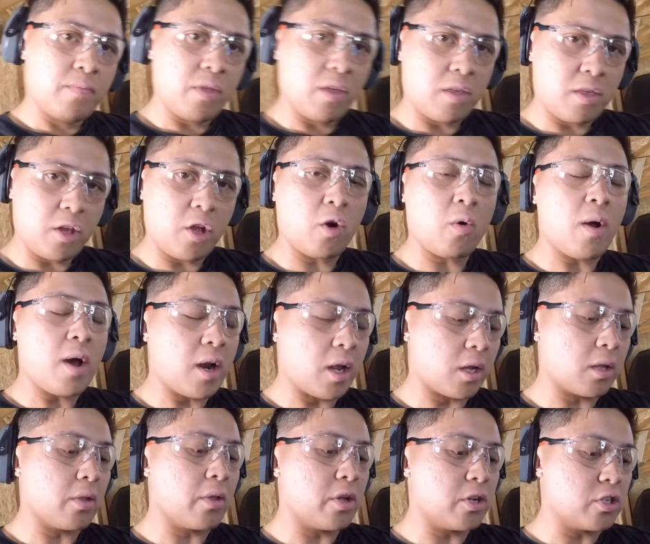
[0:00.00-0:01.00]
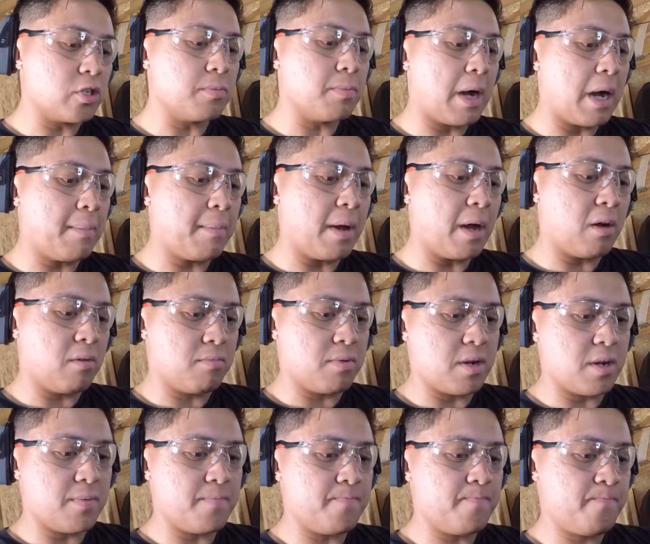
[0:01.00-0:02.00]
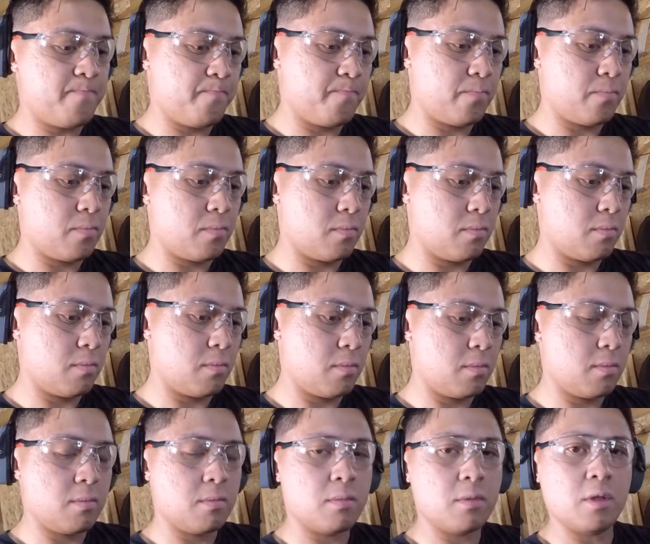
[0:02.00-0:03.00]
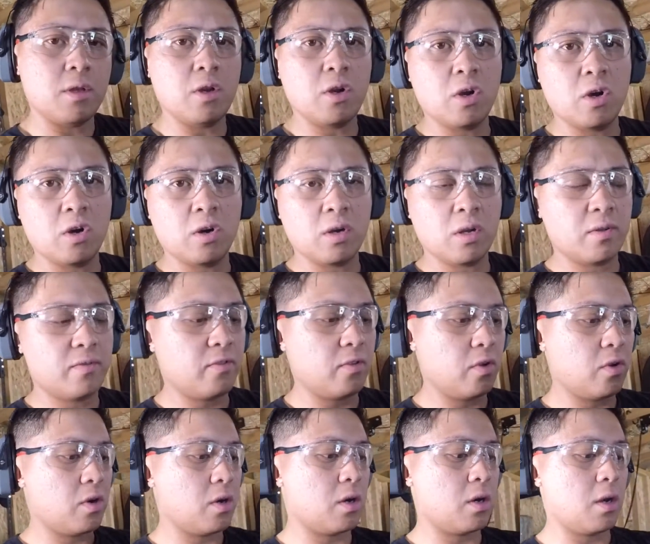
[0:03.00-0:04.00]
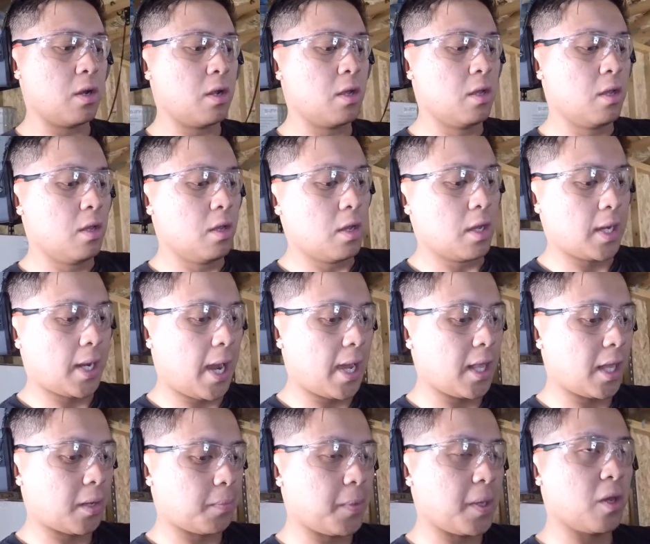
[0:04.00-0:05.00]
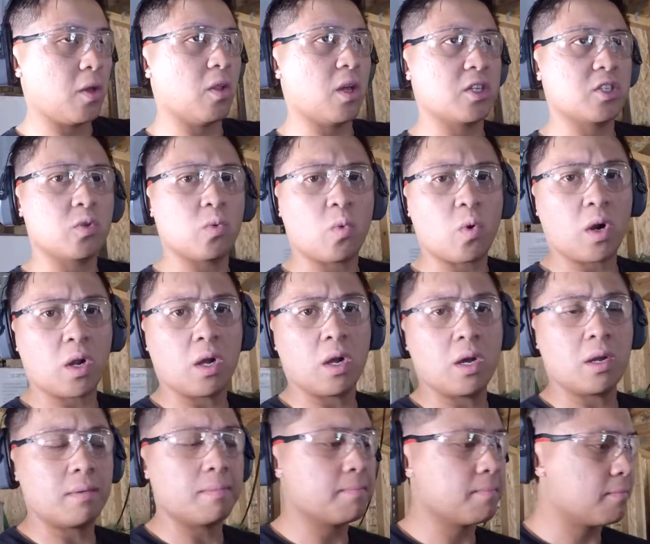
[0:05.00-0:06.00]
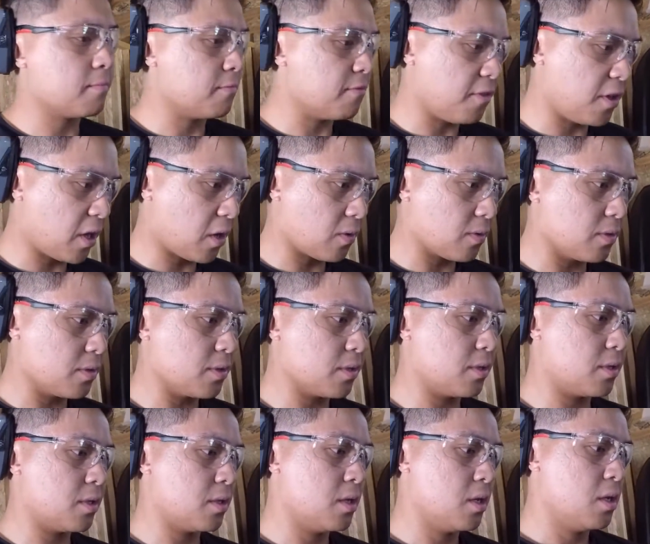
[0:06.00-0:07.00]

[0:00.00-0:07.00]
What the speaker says: Theoretically it should pop out, but you know, if you're a guy like me who likes to work on vehicles,